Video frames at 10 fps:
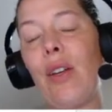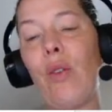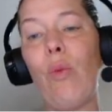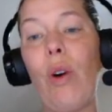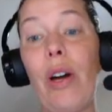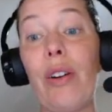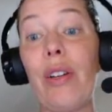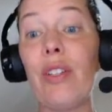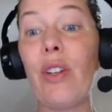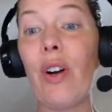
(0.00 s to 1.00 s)
and water
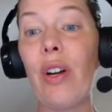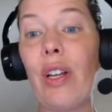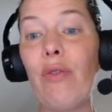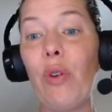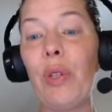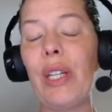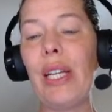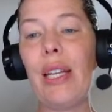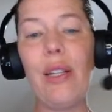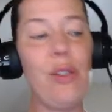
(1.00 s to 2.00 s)
is already folded
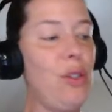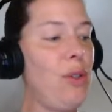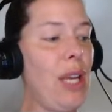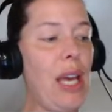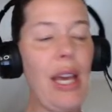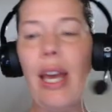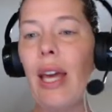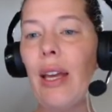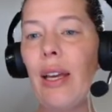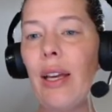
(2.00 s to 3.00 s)
into
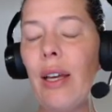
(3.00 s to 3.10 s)
Ka.